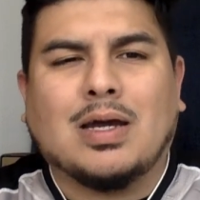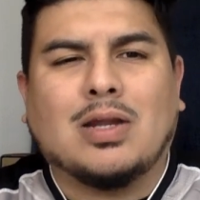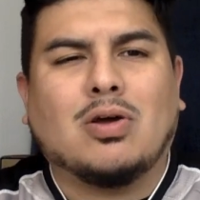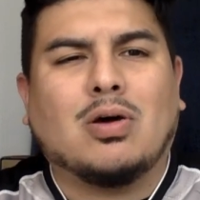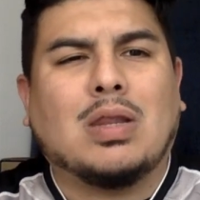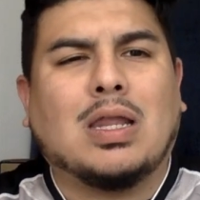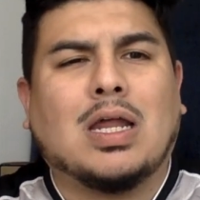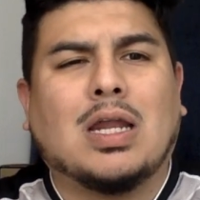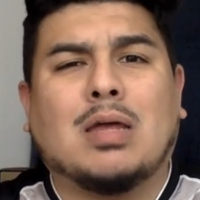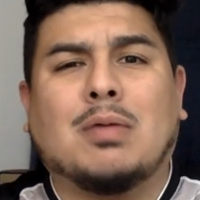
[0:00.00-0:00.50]
I
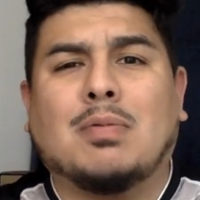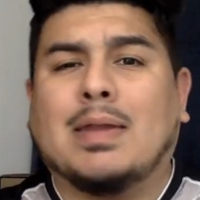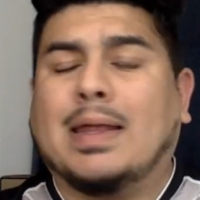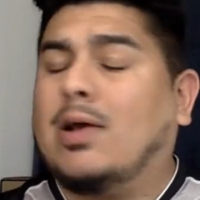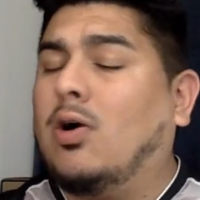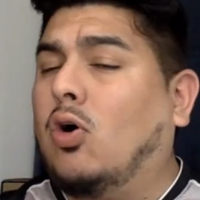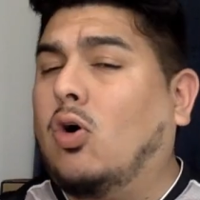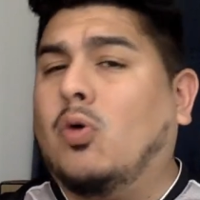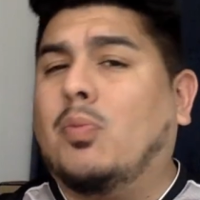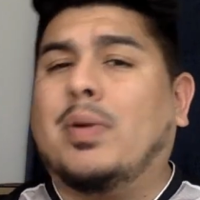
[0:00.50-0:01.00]
know a lot of people are
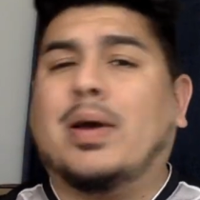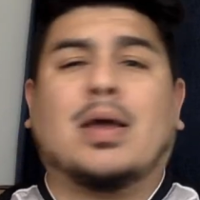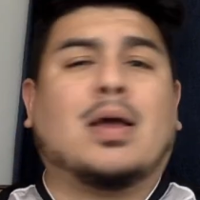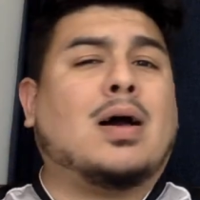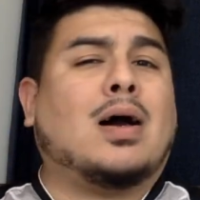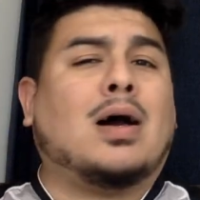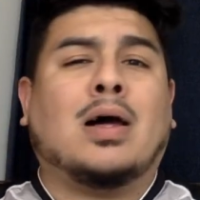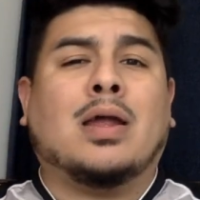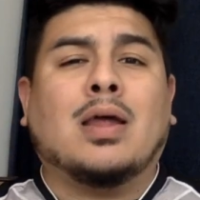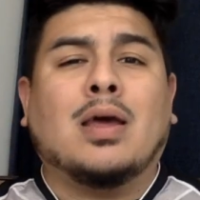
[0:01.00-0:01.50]
like, oh my
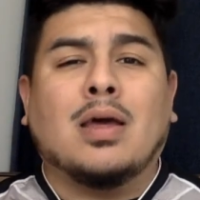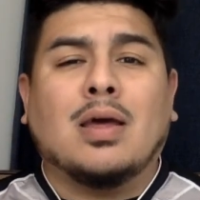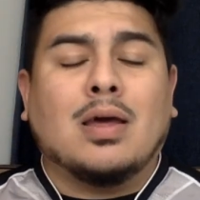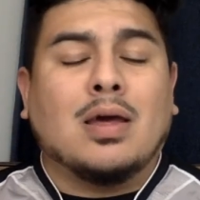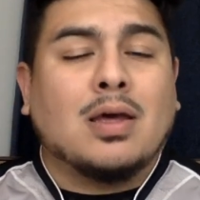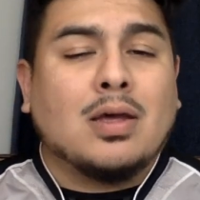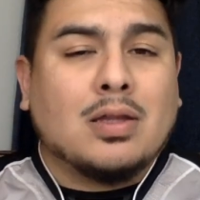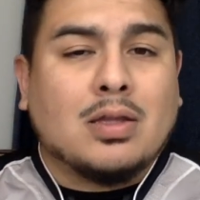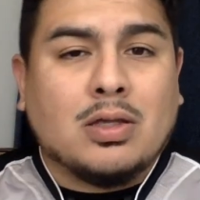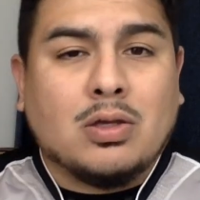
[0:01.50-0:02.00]
god,
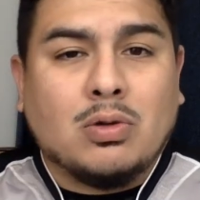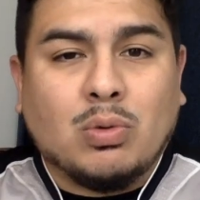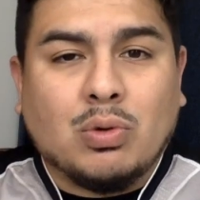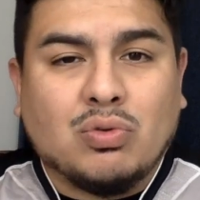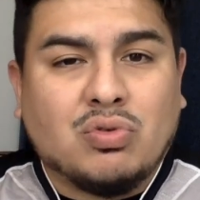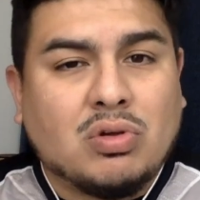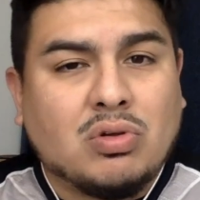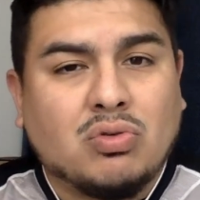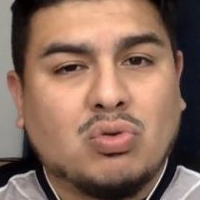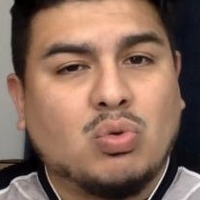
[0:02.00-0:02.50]
the
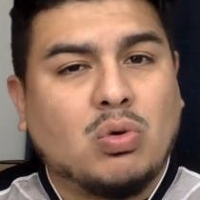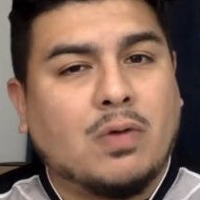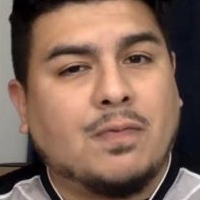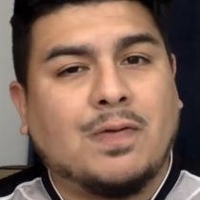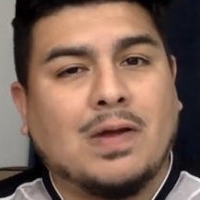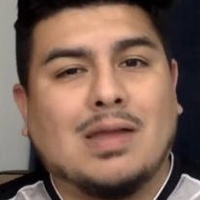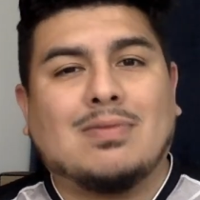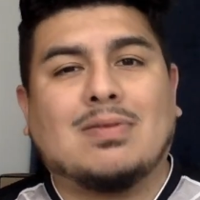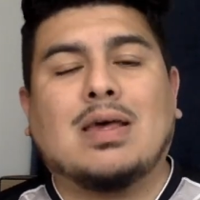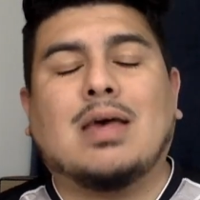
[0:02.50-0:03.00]
UFC is doing
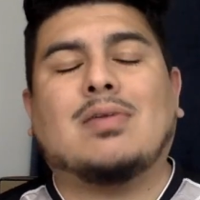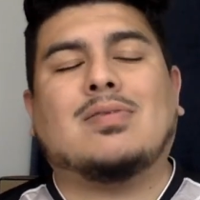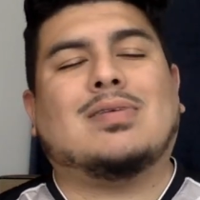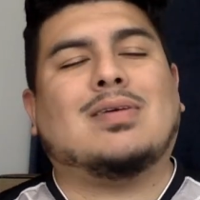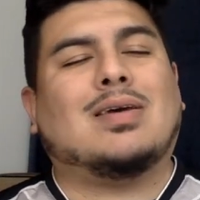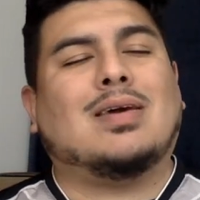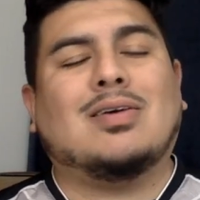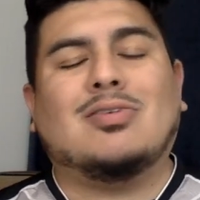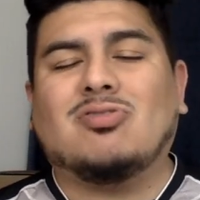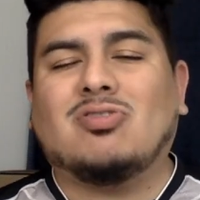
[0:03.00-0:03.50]

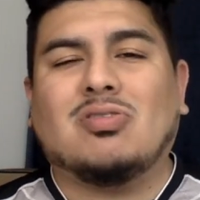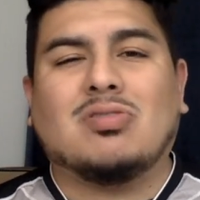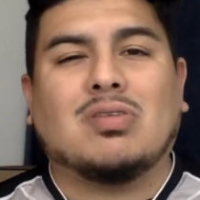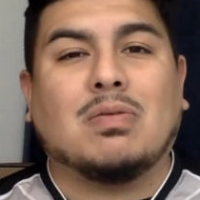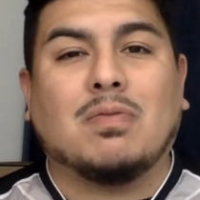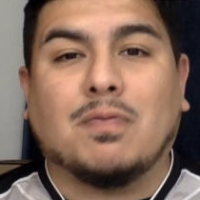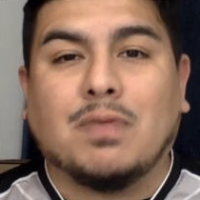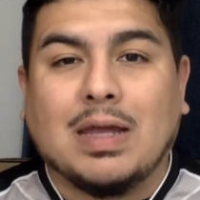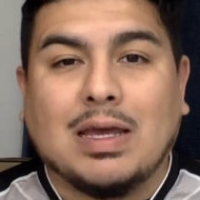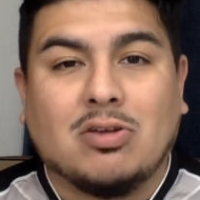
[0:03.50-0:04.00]
fantastic. It's just
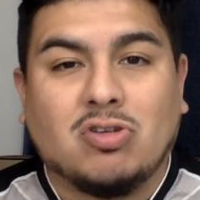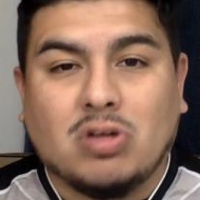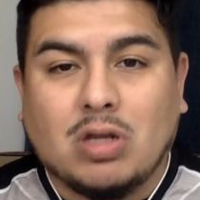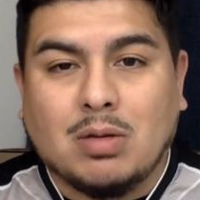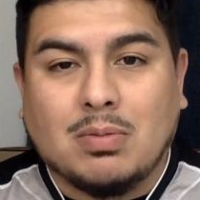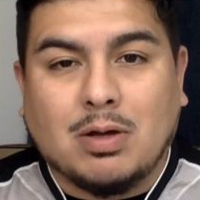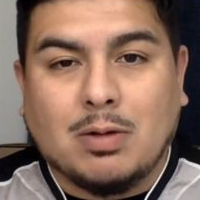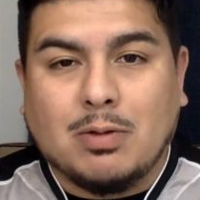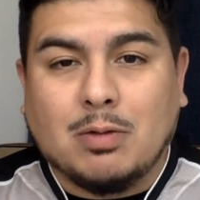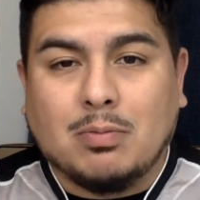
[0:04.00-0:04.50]
inflation
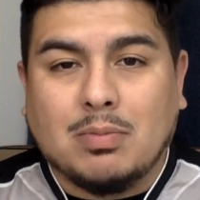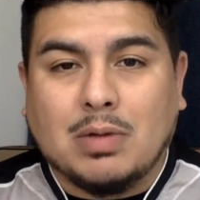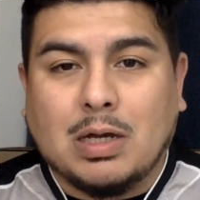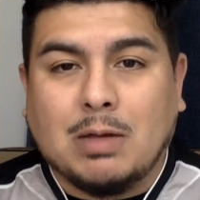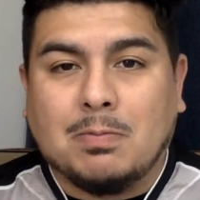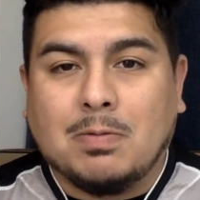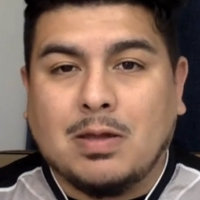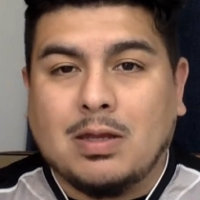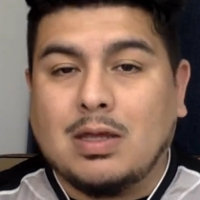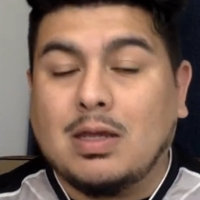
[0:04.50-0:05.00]
in my
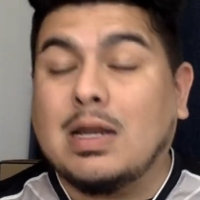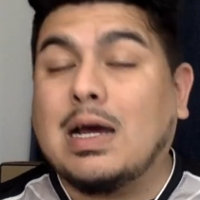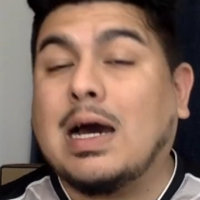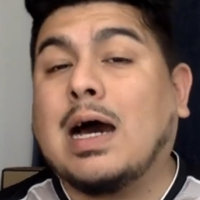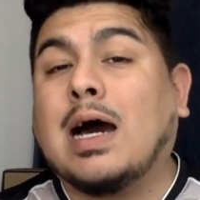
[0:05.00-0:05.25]
opinion.